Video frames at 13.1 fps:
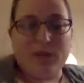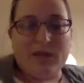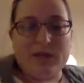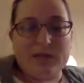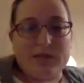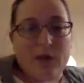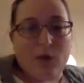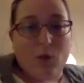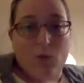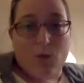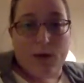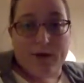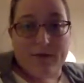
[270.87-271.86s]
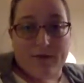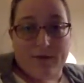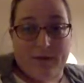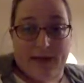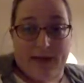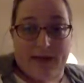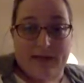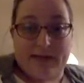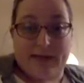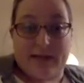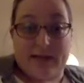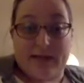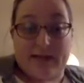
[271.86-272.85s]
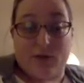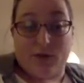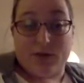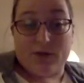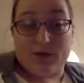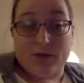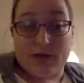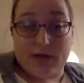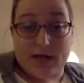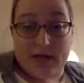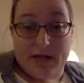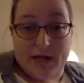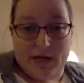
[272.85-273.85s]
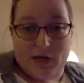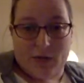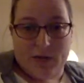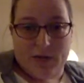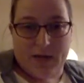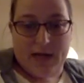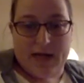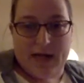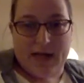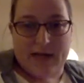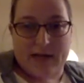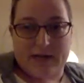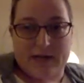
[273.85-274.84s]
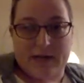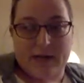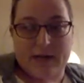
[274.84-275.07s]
So one of the things that is going to get engagement is